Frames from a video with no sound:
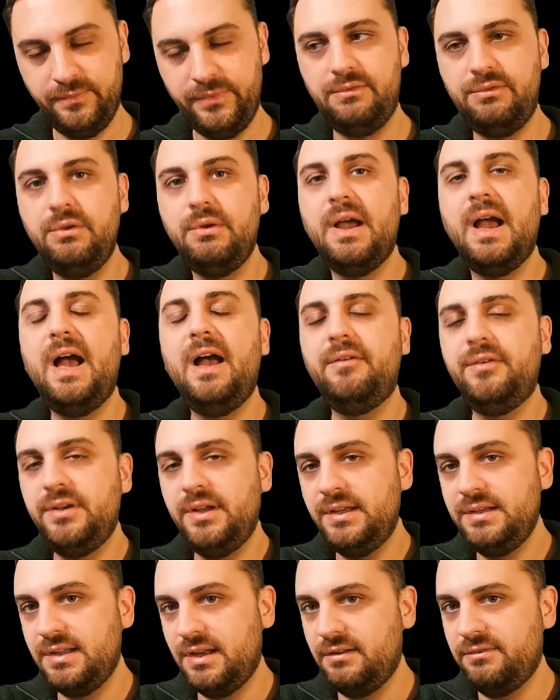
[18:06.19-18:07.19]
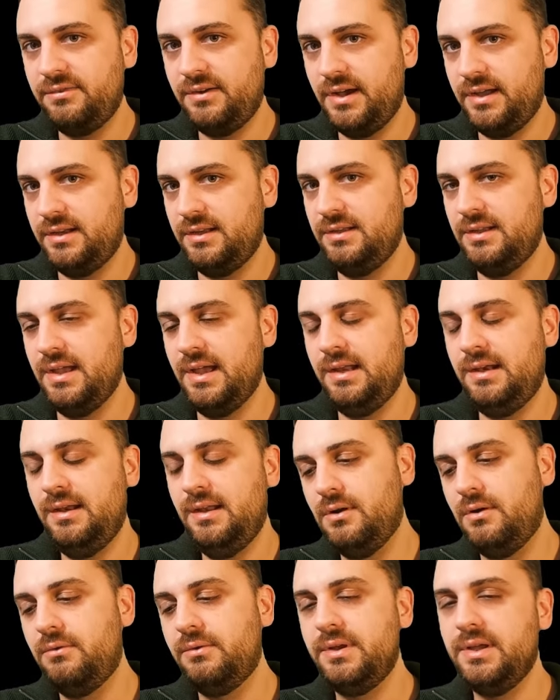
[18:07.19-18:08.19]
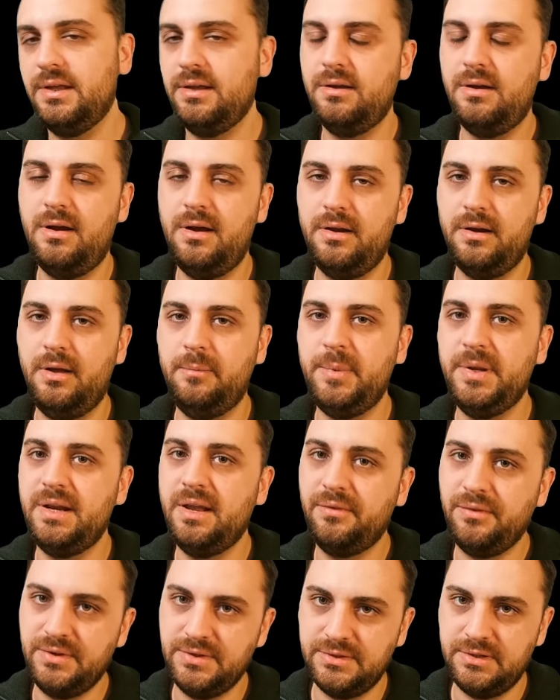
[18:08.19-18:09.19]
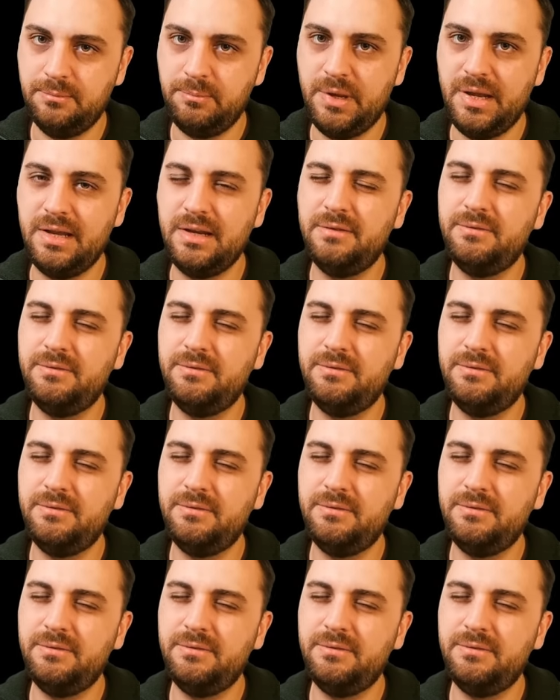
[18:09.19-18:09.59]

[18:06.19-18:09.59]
If you haven't identified it yet, don't get caught up in endless debate.